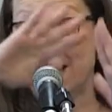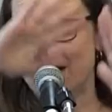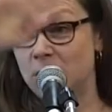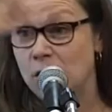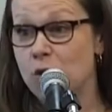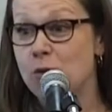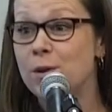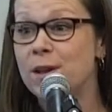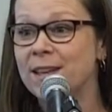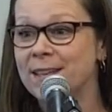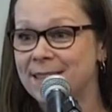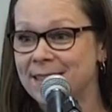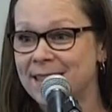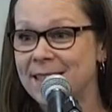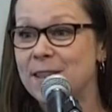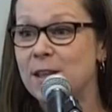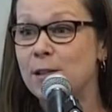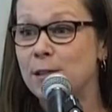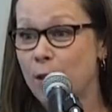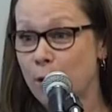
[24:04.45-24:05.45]
and you can see
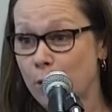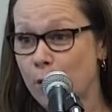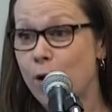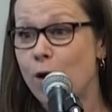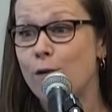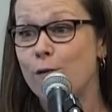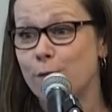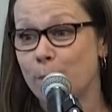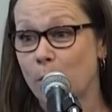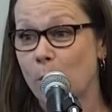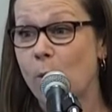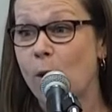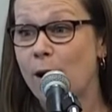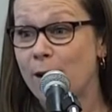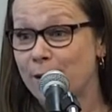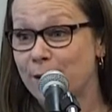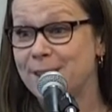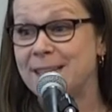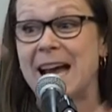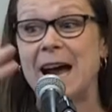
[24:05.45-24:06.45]
the logo from the
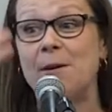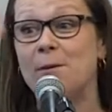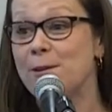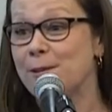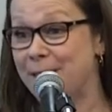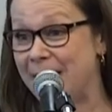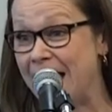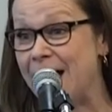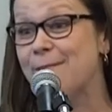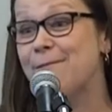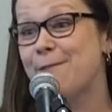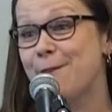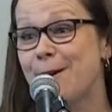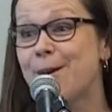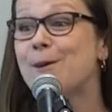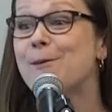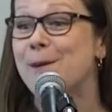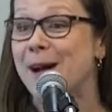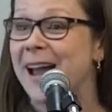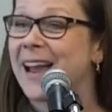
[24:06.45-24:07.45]
water tower that far
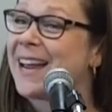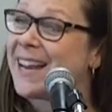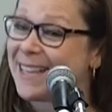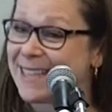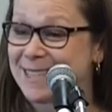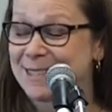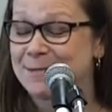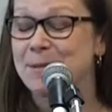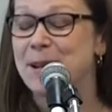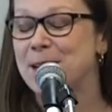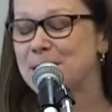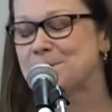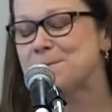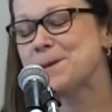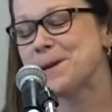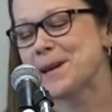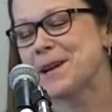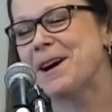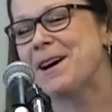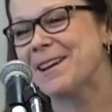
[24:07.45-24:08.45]
away. It's
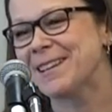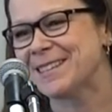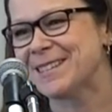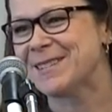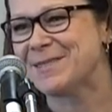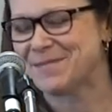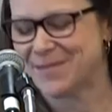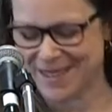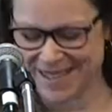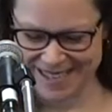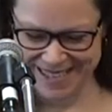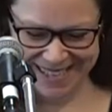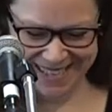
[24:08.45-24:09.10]
pretty awesome.